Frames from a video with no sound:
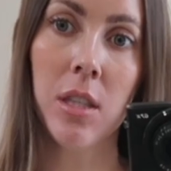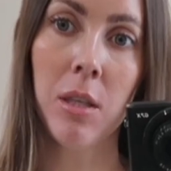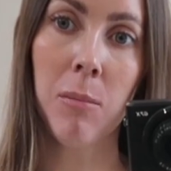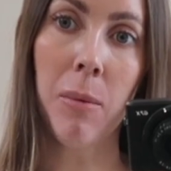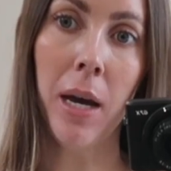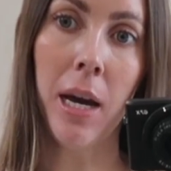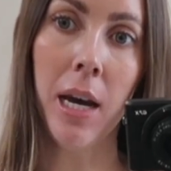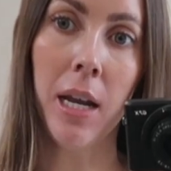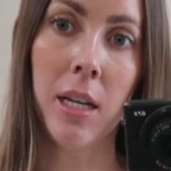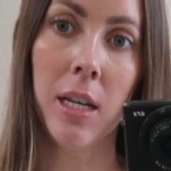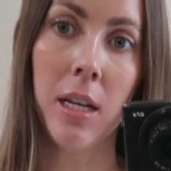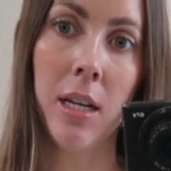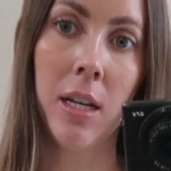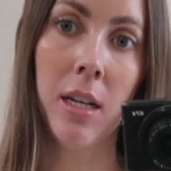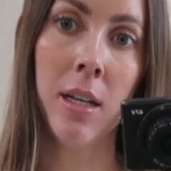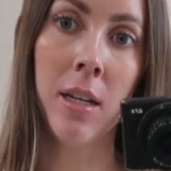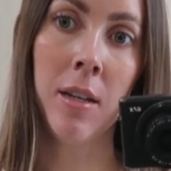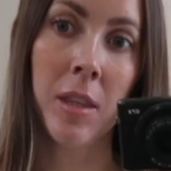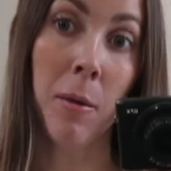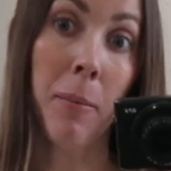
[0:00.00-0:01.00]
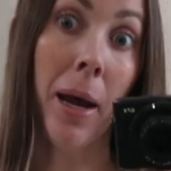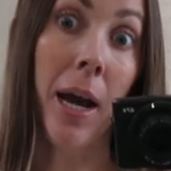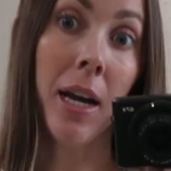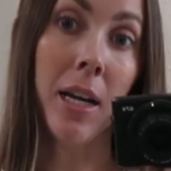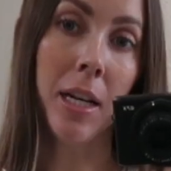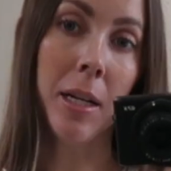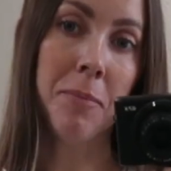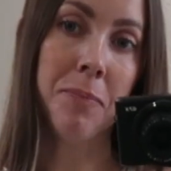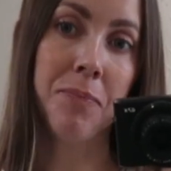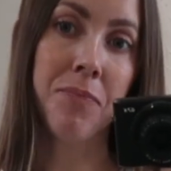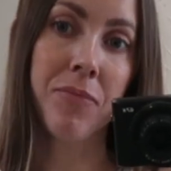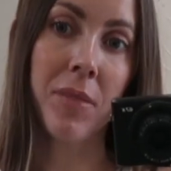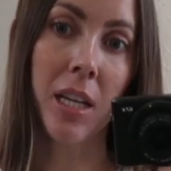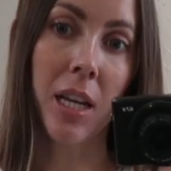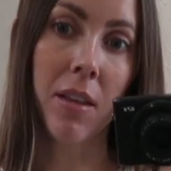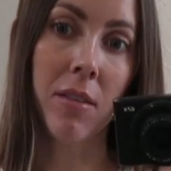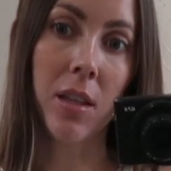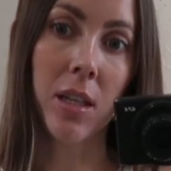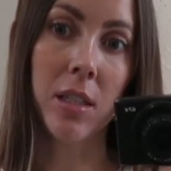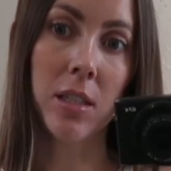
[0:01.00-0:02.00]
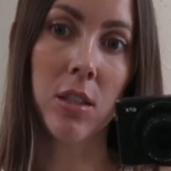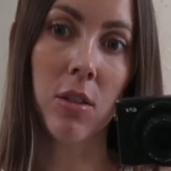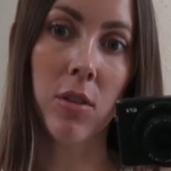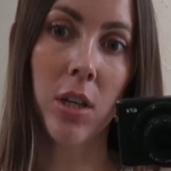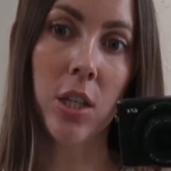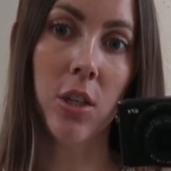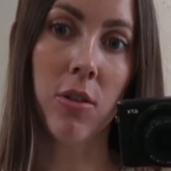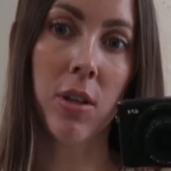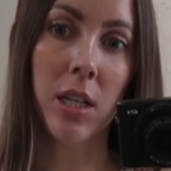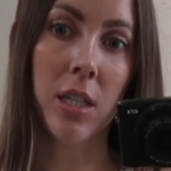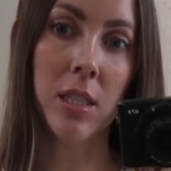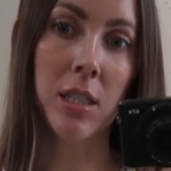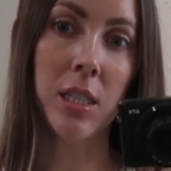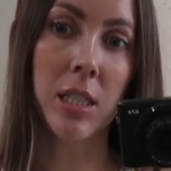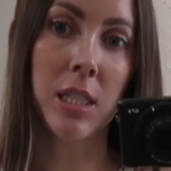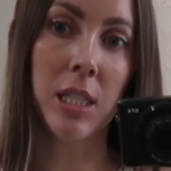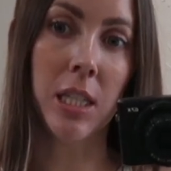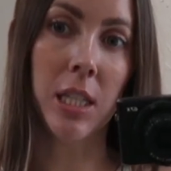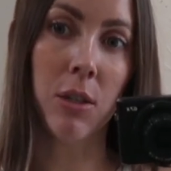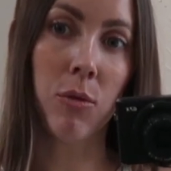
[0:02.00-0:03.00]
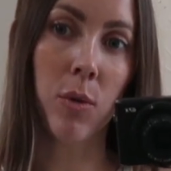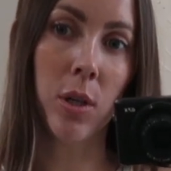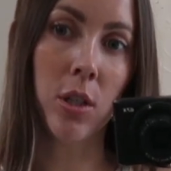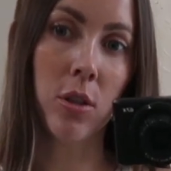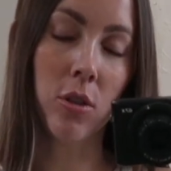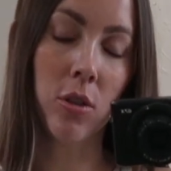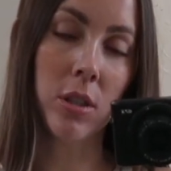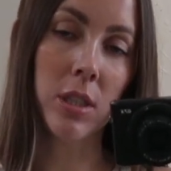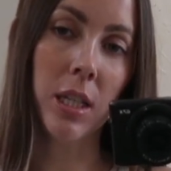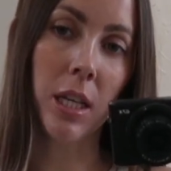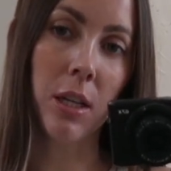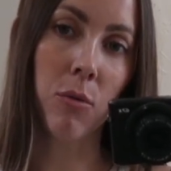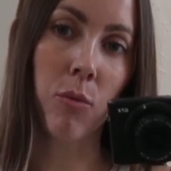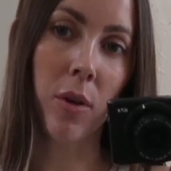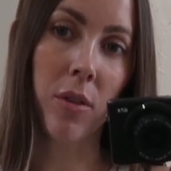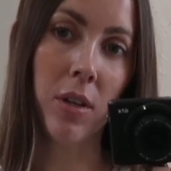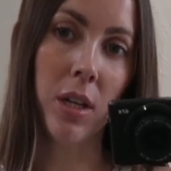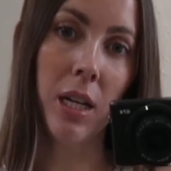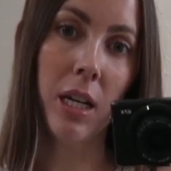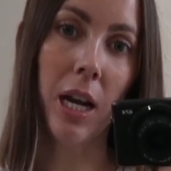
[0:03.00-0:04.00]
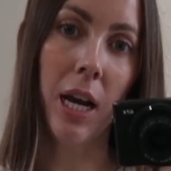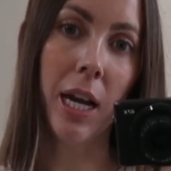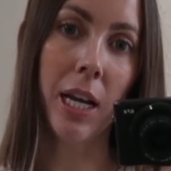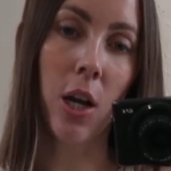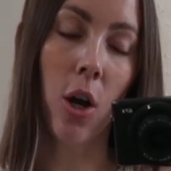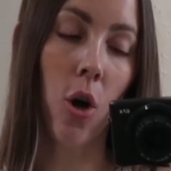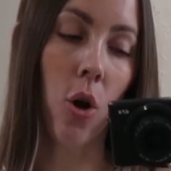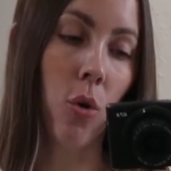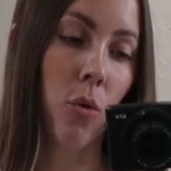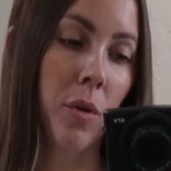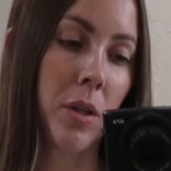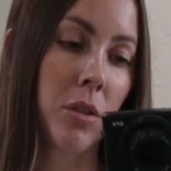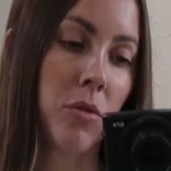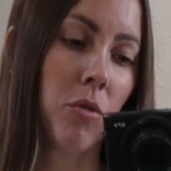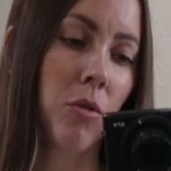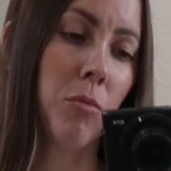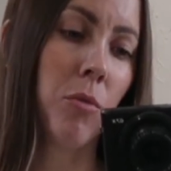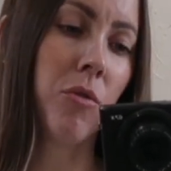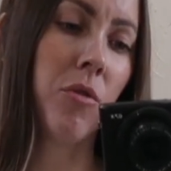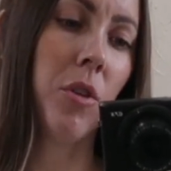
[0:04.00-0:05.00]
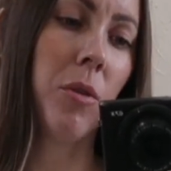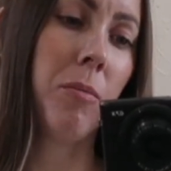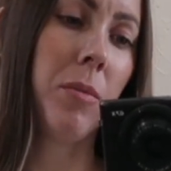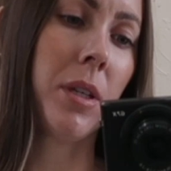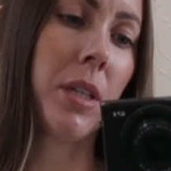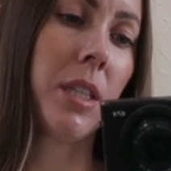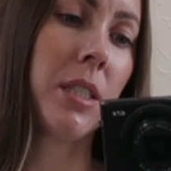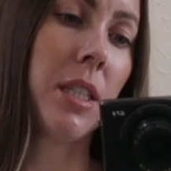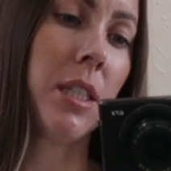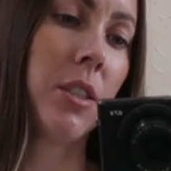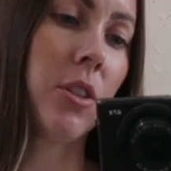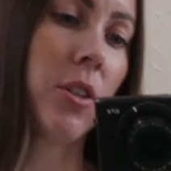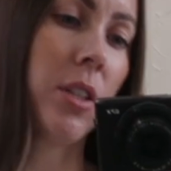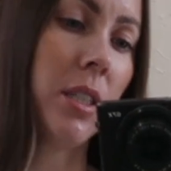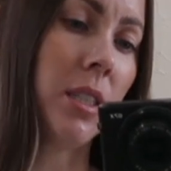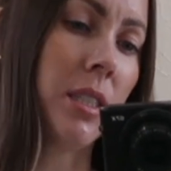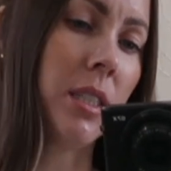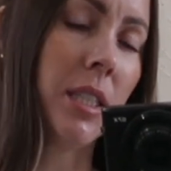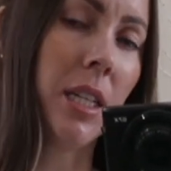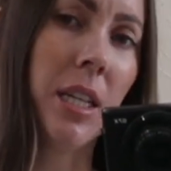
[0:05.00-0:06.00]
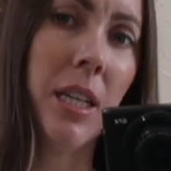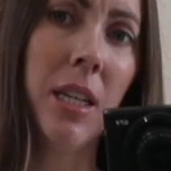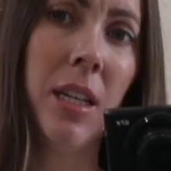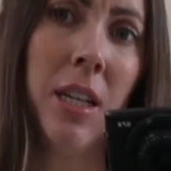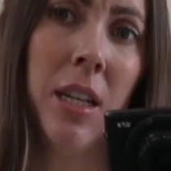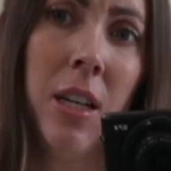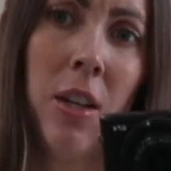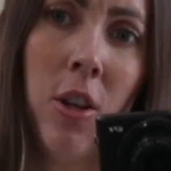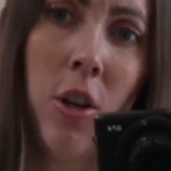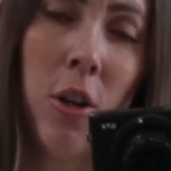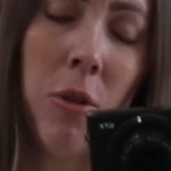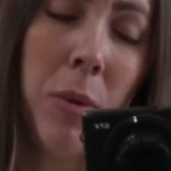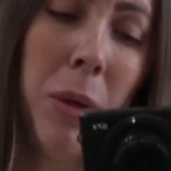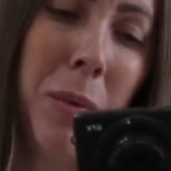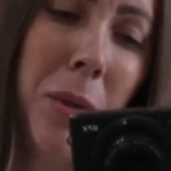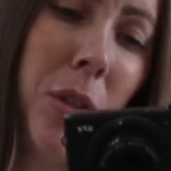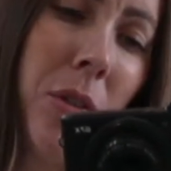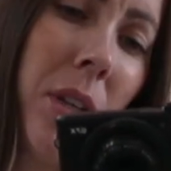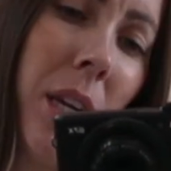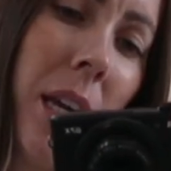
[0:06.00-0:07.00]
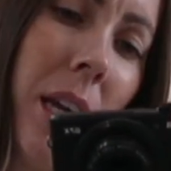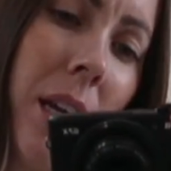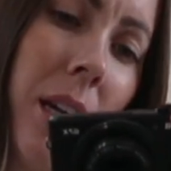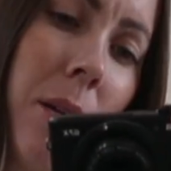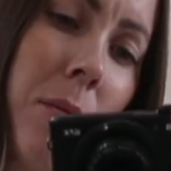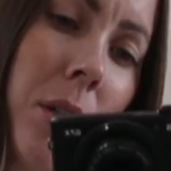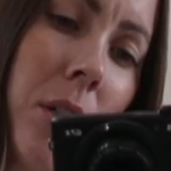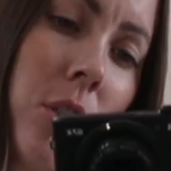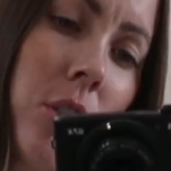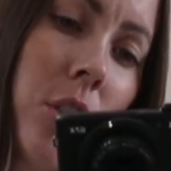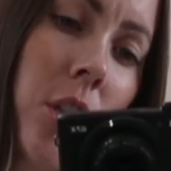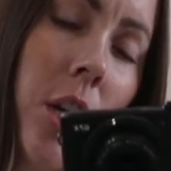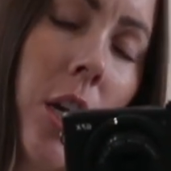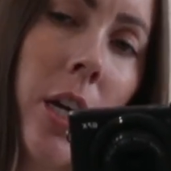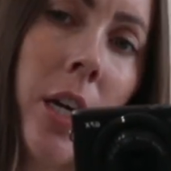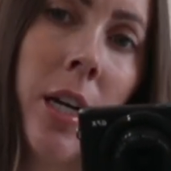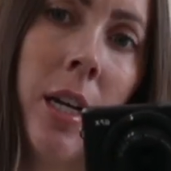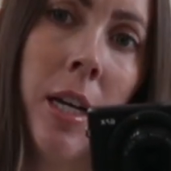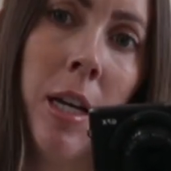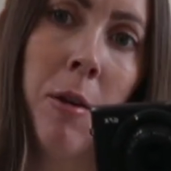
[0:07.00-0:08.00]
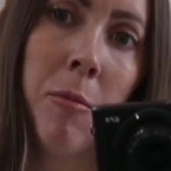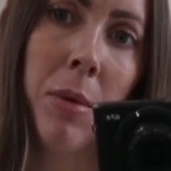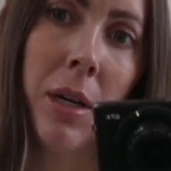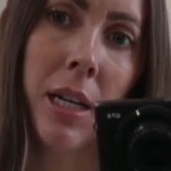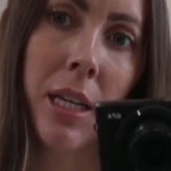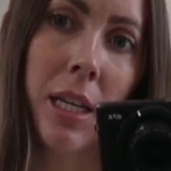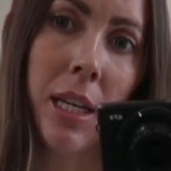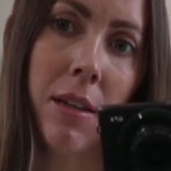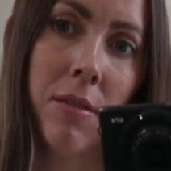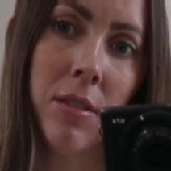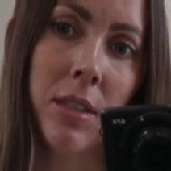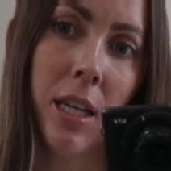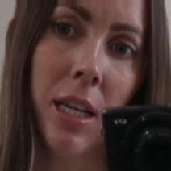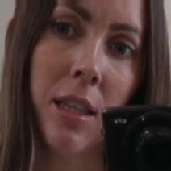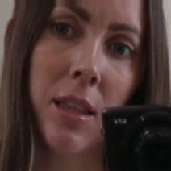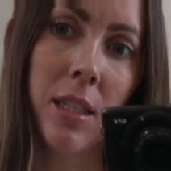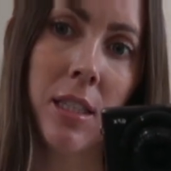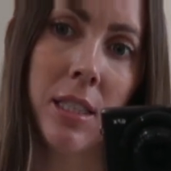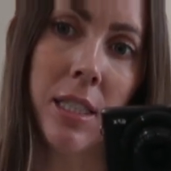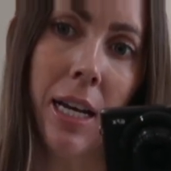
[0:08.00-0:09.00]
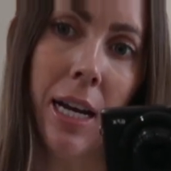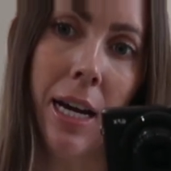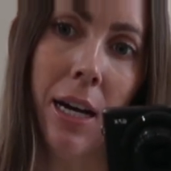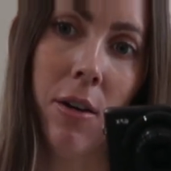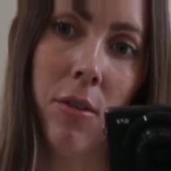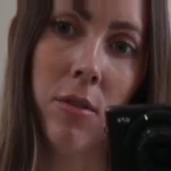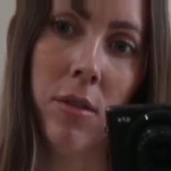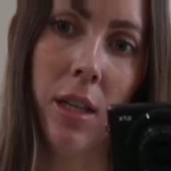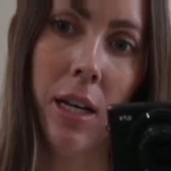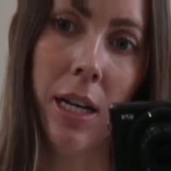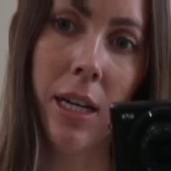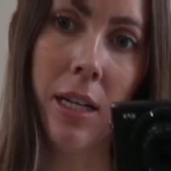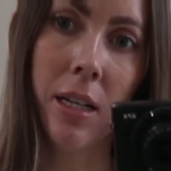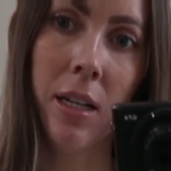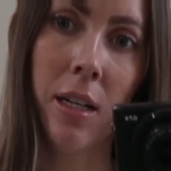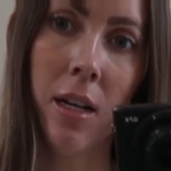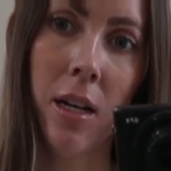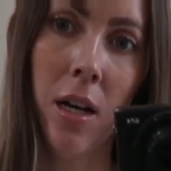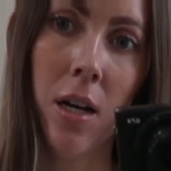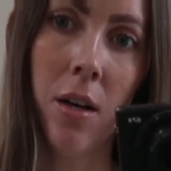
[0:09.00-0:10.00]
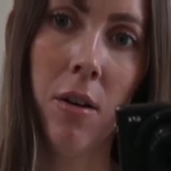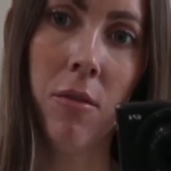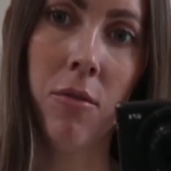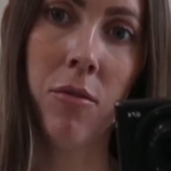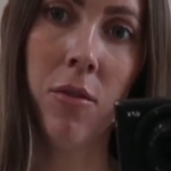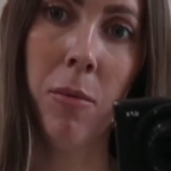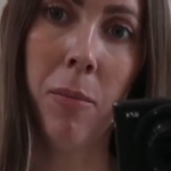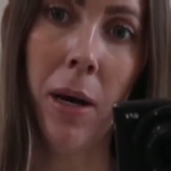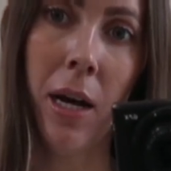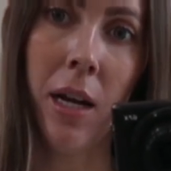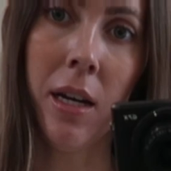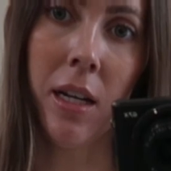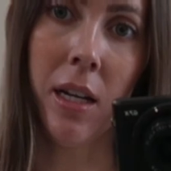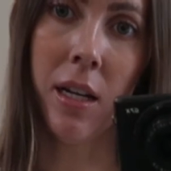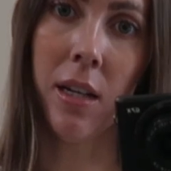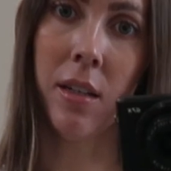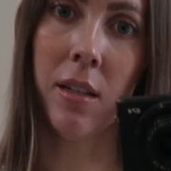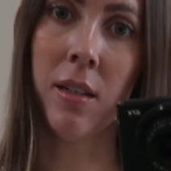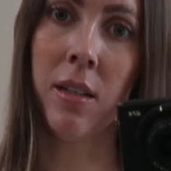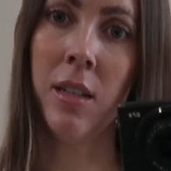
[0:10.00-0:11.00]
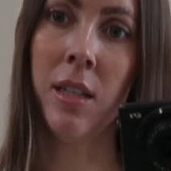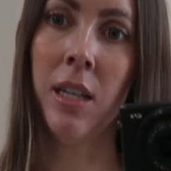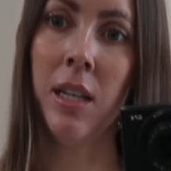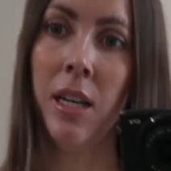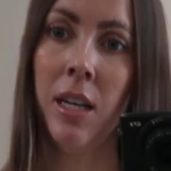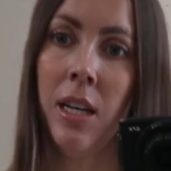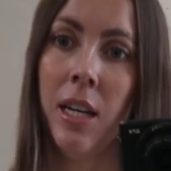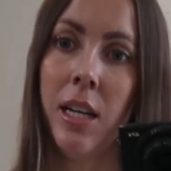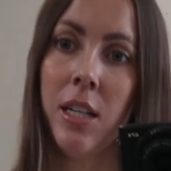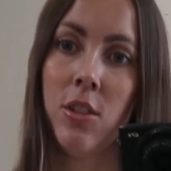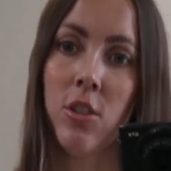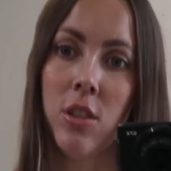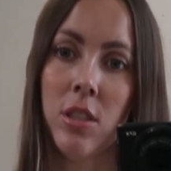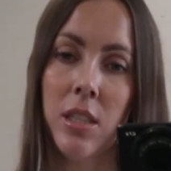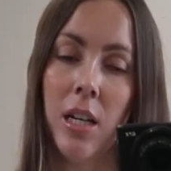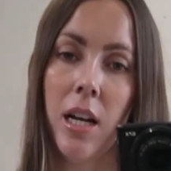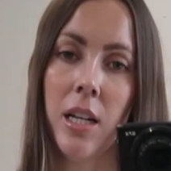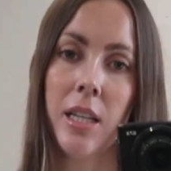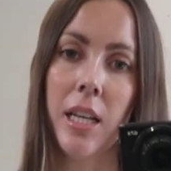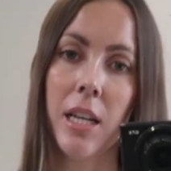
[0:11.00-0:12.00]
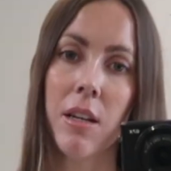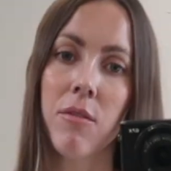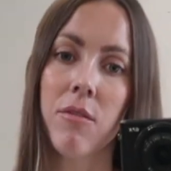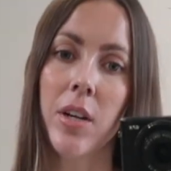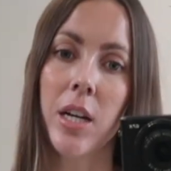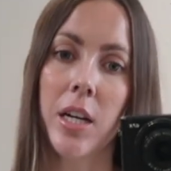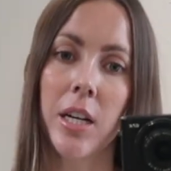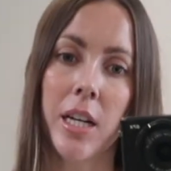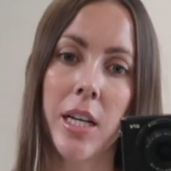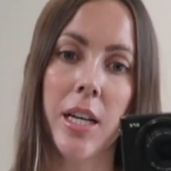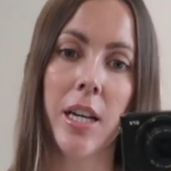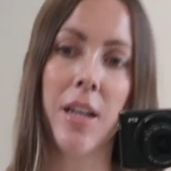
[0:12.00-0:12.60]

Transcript: the padding in this so that you can see what it looks like with it. I always remove it because, as you can see, or maybe you can't, I'm not sure, but it gives like this outline of the padding, and it's just not like very